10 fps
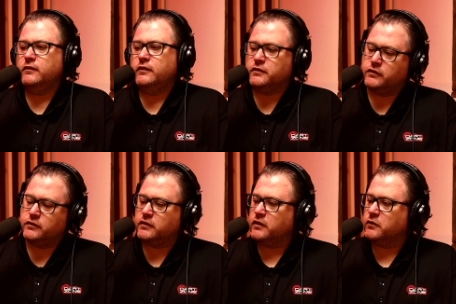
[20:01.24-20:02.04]
this is
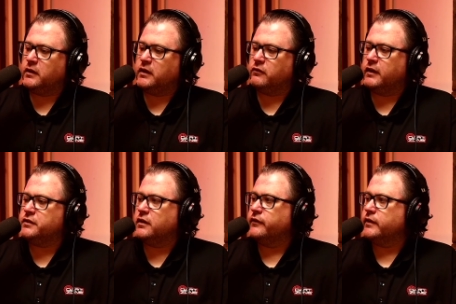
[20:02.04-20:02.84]
just another
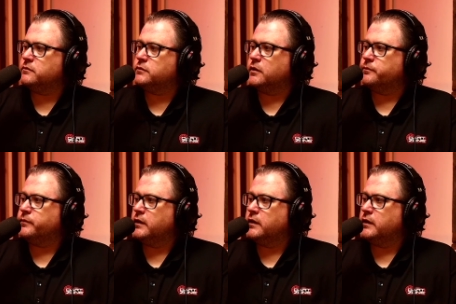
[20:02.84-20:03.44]
iteration of it. And so